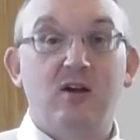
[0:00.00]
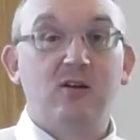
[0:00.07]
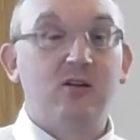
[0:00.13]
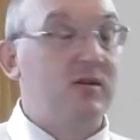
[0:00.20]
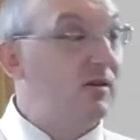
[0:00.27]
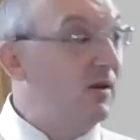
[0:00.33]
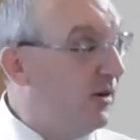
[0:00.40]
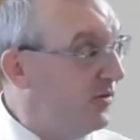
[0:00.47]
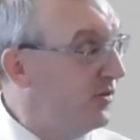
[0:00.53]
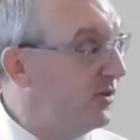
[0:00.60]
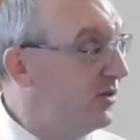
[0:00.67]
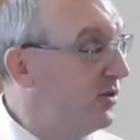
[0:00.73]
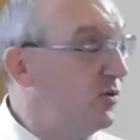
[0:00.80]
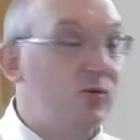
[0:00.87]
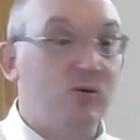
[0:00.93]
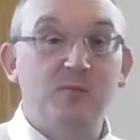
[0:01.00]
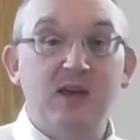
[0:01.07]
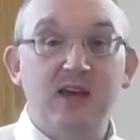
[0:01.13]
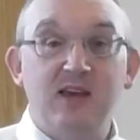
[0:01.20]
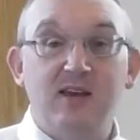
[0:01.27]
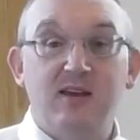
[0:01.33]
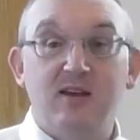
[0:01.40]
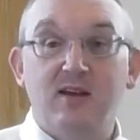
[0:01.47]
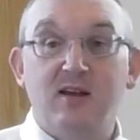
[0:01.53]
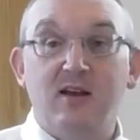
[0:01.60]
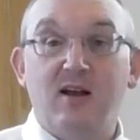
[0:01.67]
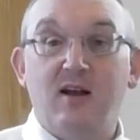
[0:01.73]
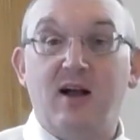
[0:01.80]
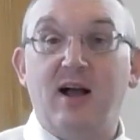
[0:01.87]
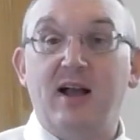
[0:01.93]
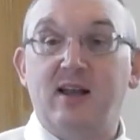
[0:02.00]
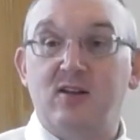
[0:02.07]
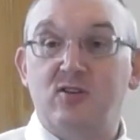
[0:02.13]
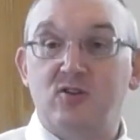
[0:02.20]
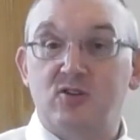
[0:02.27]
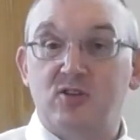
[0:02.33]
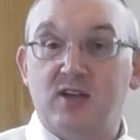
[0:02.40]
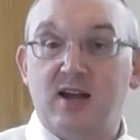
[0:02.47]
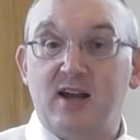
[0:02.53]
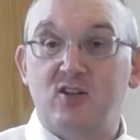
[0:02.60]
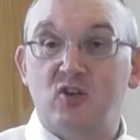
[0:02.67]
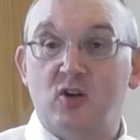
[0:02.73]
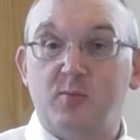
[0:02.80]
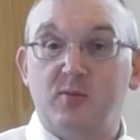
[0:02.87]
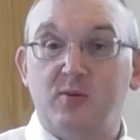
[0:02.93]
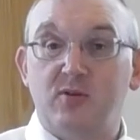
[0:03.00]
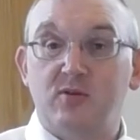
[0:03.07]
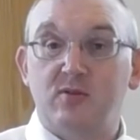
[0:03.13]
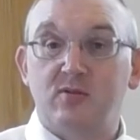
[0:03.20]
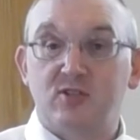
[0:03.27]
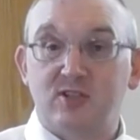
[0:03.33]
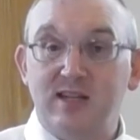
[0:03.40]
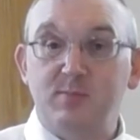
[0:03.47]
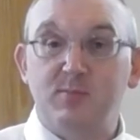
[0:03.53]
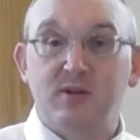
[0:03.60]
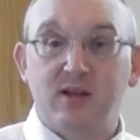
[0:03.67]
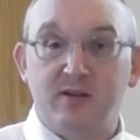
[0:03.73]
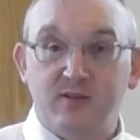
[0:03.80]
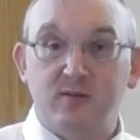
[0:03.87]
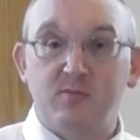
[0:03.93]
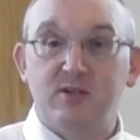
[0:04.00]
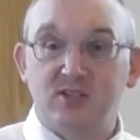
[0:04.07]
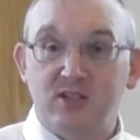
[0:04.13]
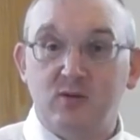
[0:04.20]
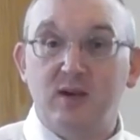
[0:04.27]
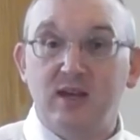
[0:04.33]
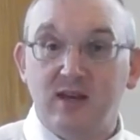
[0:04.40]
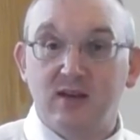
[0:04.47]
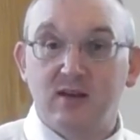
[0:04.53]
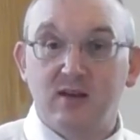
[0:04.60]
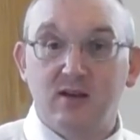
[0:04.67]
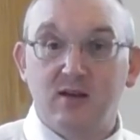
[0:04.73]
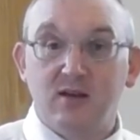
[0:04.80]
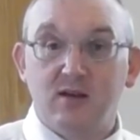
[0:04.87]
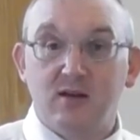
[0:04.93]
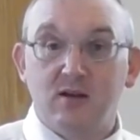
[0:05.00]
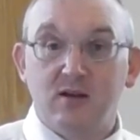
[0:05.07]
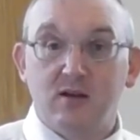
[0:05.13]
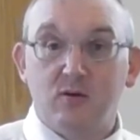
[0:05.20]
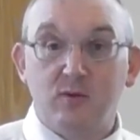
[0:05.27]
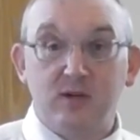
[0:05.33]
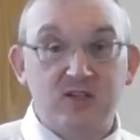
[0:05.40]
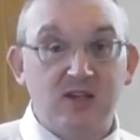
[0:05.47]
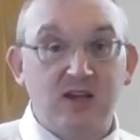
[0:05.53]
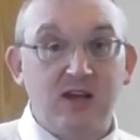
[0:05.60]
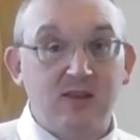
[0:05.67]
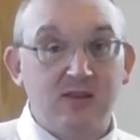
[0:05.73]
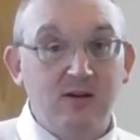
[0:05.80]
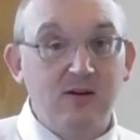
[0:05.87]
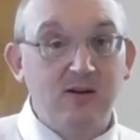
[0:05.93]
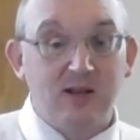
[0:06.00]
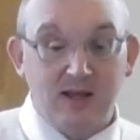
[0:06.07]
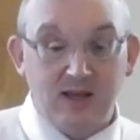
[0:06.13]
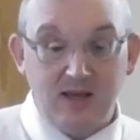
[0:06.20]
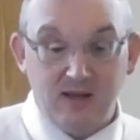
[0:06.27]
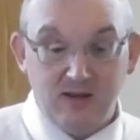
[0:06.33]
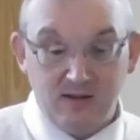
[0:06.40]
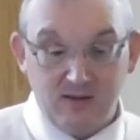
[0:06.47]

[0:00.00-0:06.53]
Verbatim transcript: nothing to do with me, I could just catch up and sleep and have had a busy week. We say, thirdly,